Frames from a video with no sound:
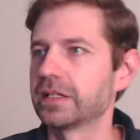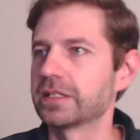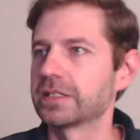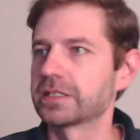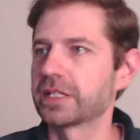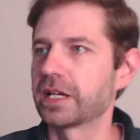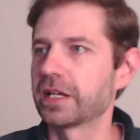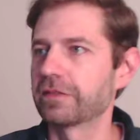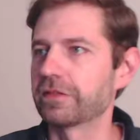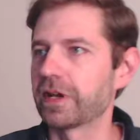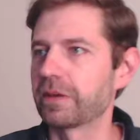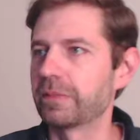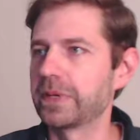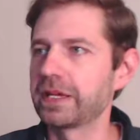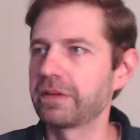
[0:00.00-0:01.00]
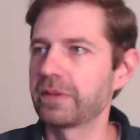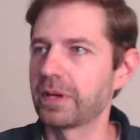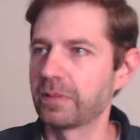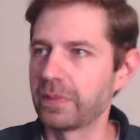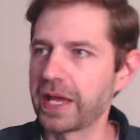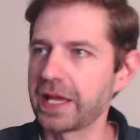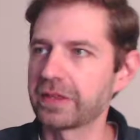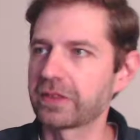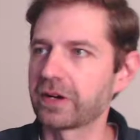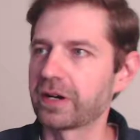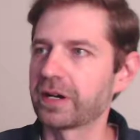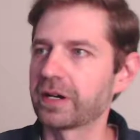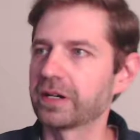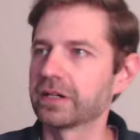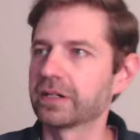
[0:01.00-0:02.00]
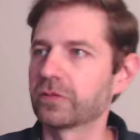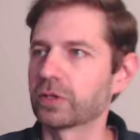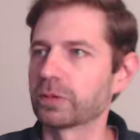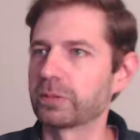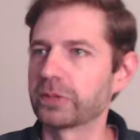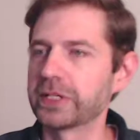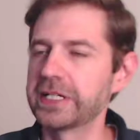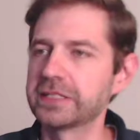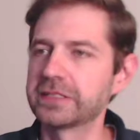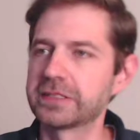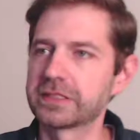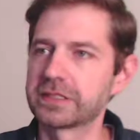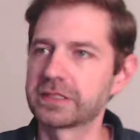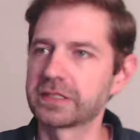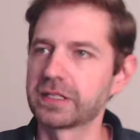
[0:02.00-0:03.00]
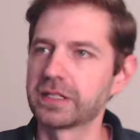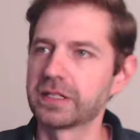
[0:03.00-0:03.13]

son of Abathar, were priests.